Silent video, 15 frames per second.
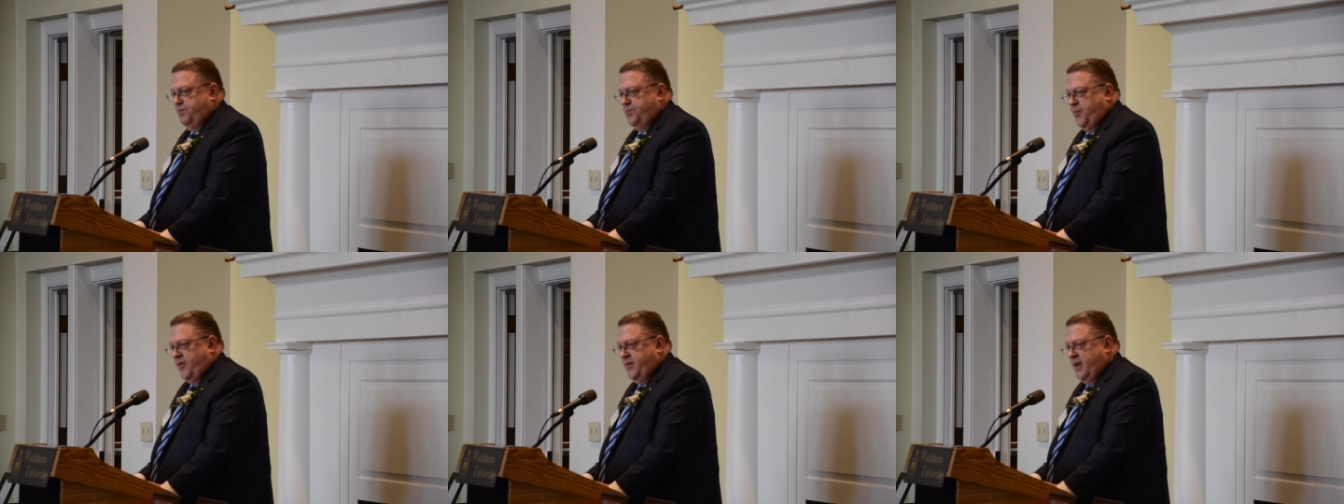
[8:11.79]

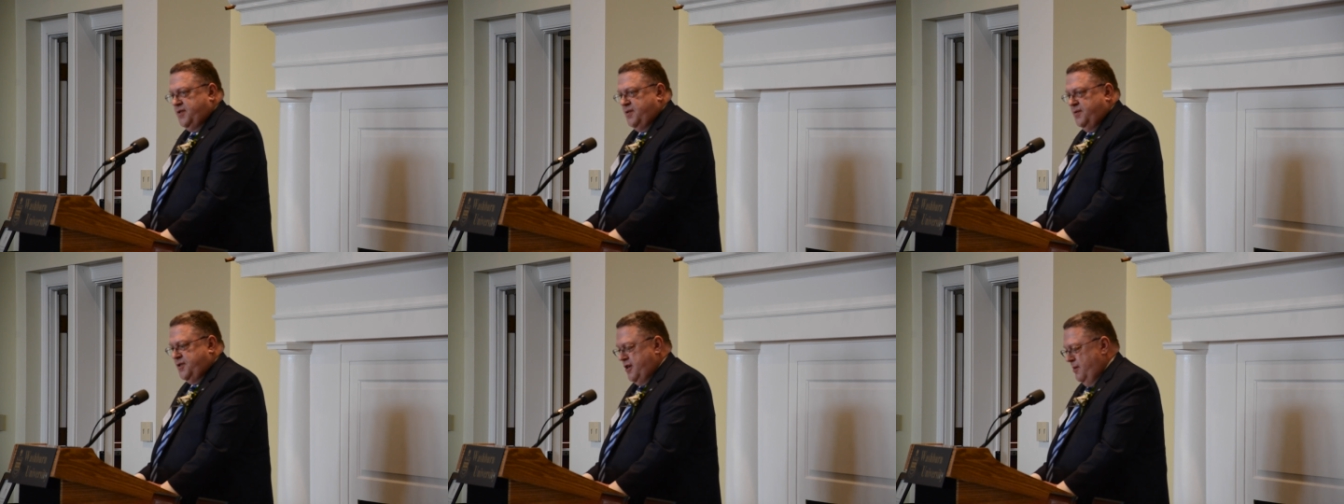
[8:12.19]

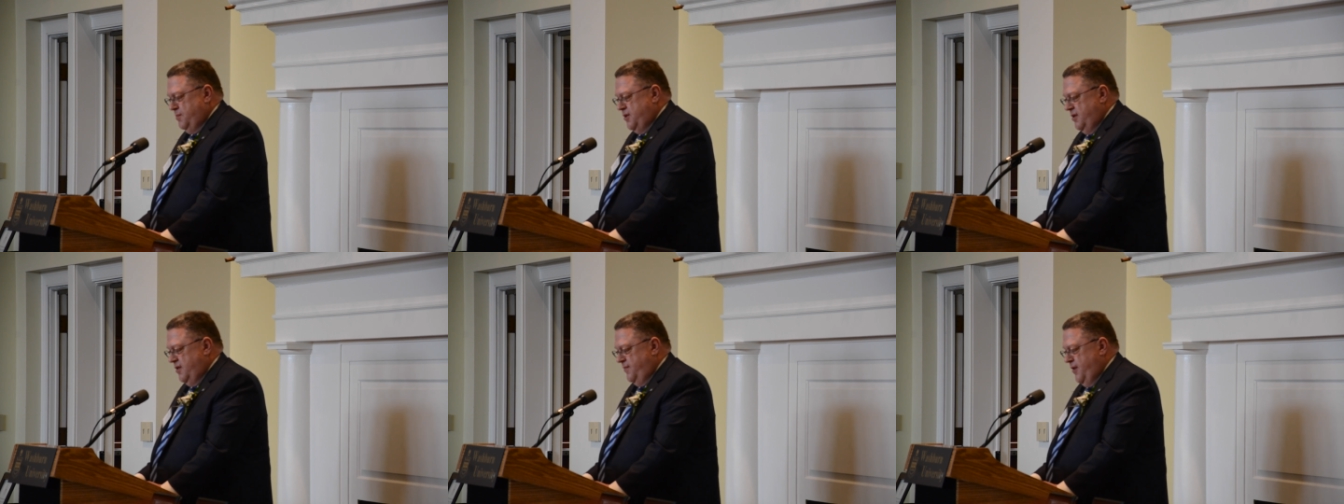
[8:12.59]
Professor
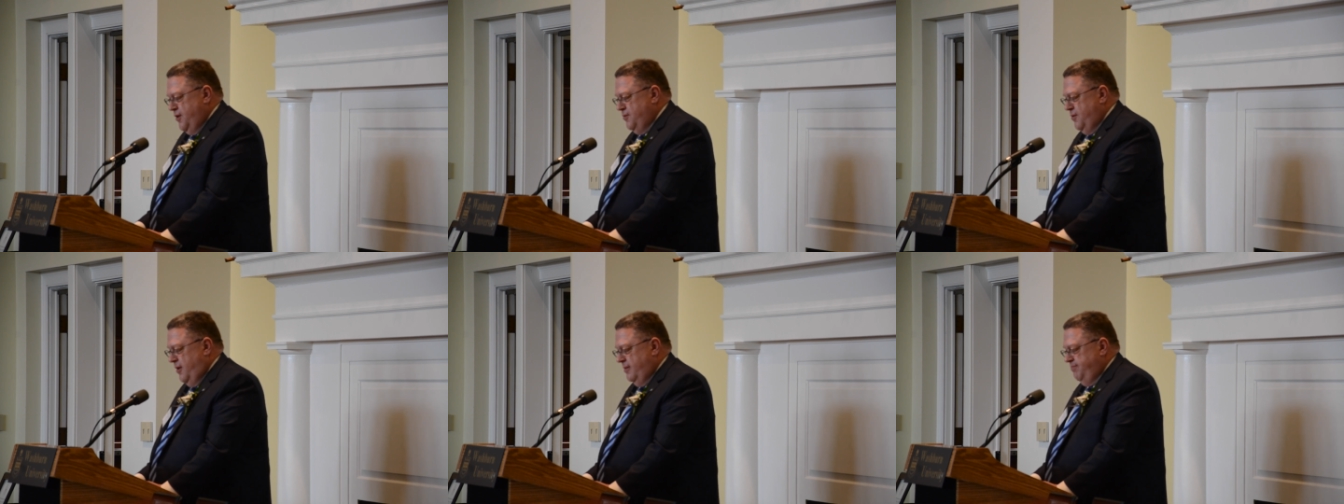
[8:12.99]
Simpson's
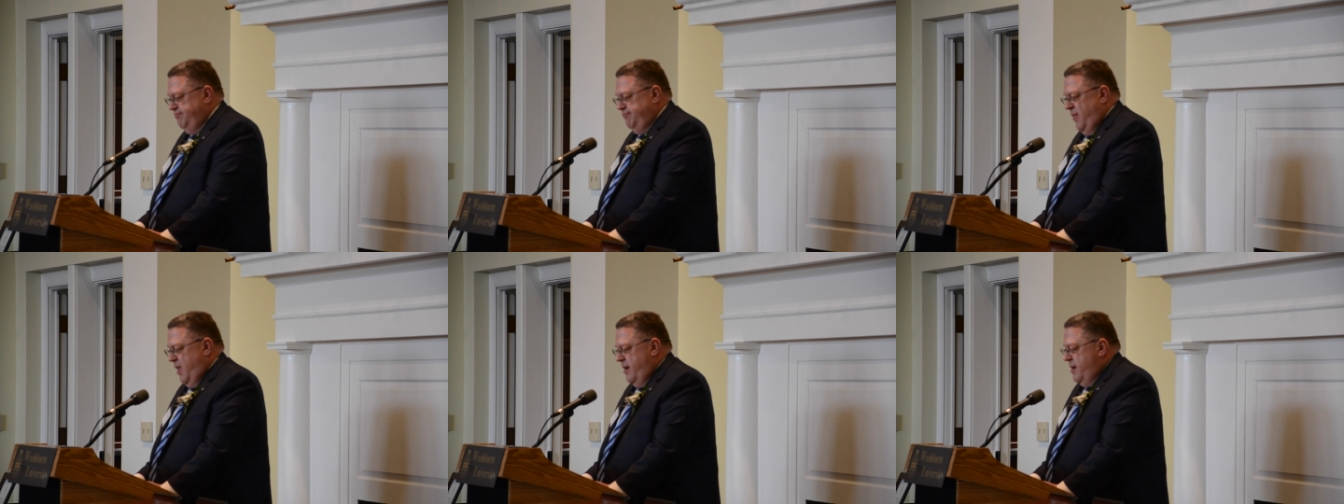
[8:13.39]
funeral.
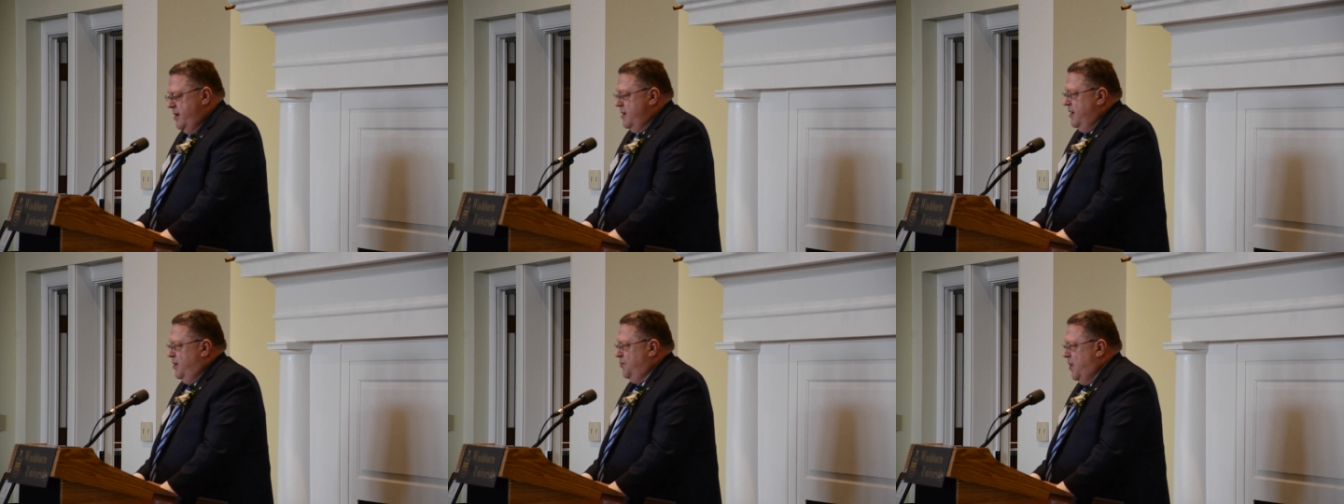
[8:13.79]

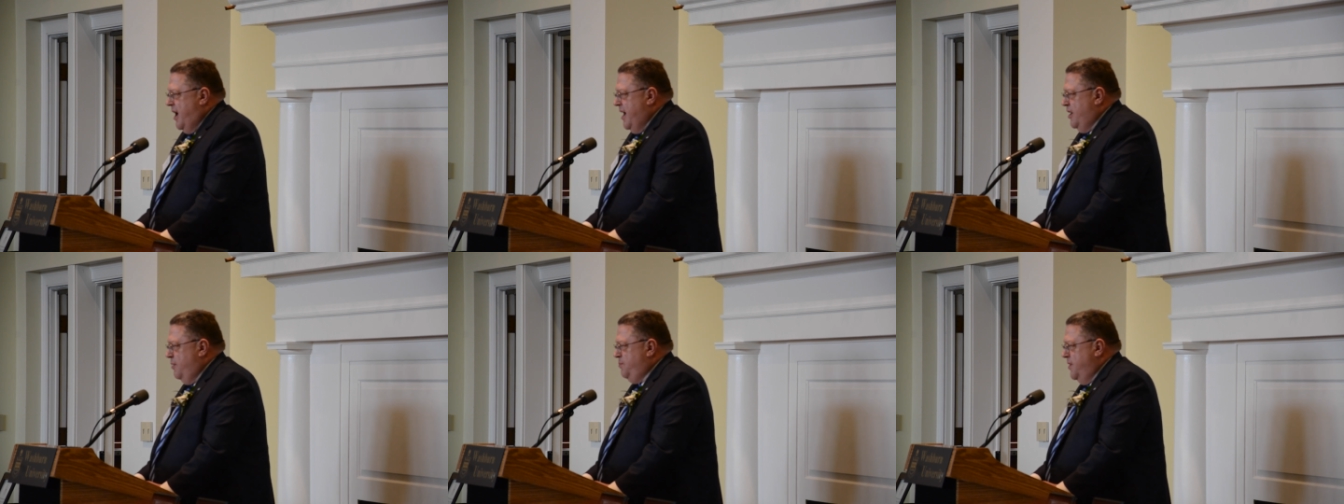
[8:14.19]

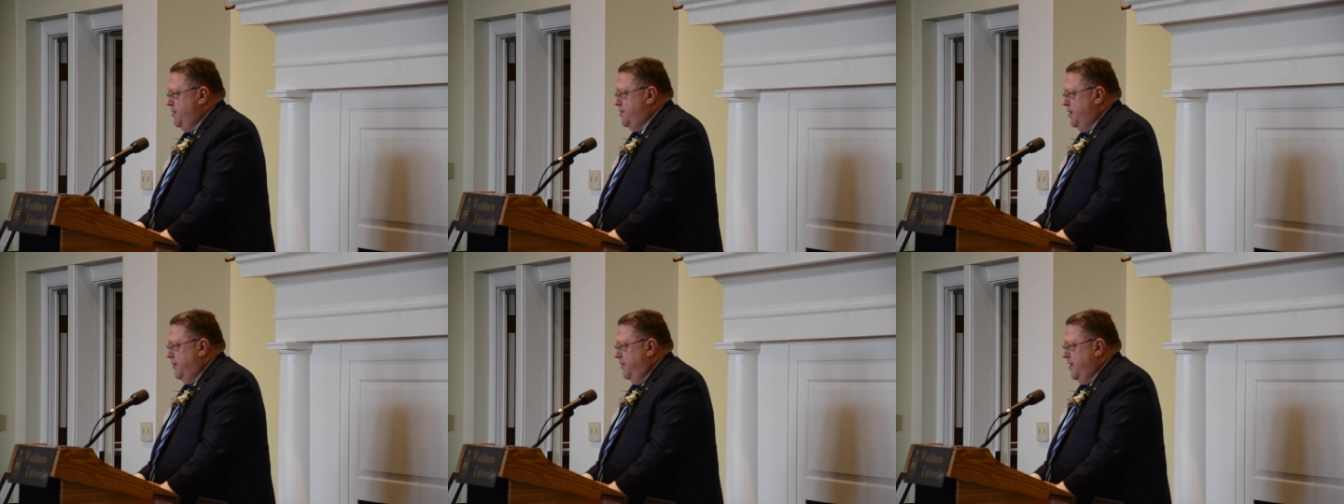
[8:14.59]
Right up
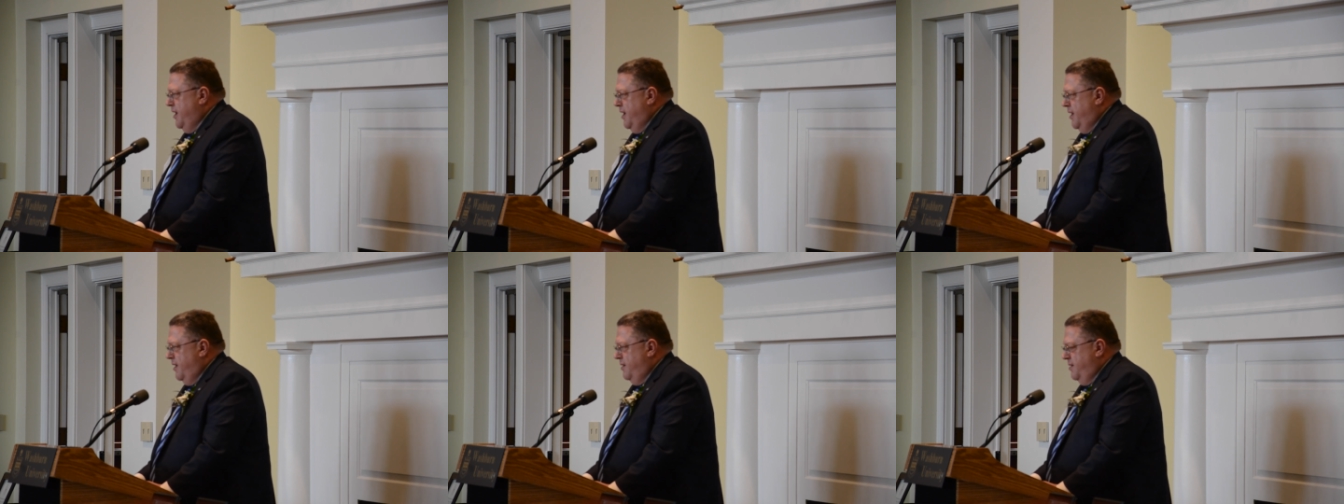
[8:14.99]
until the
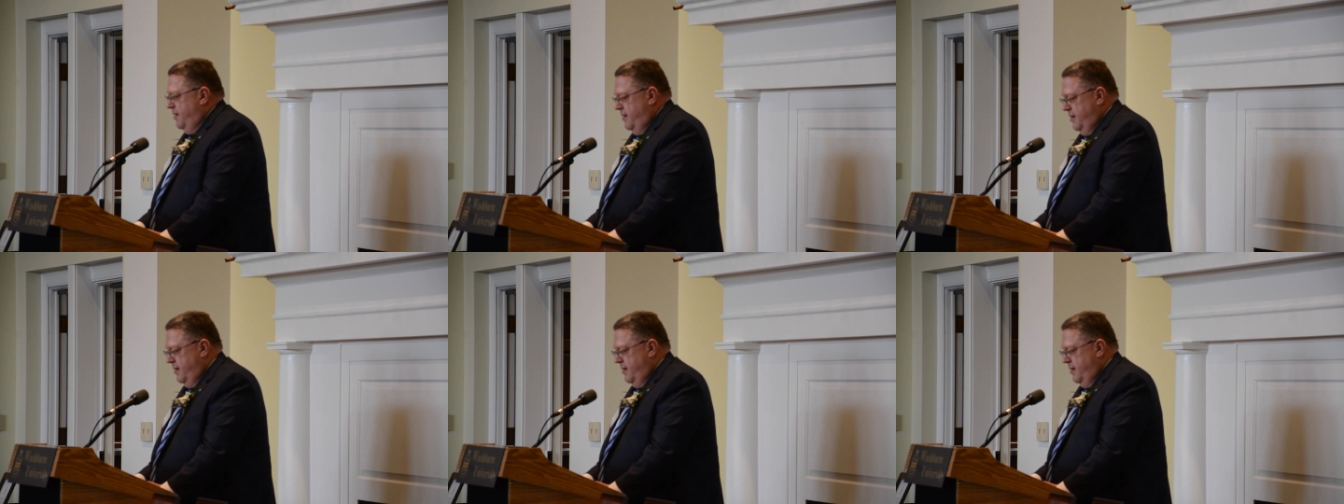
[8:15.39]
end,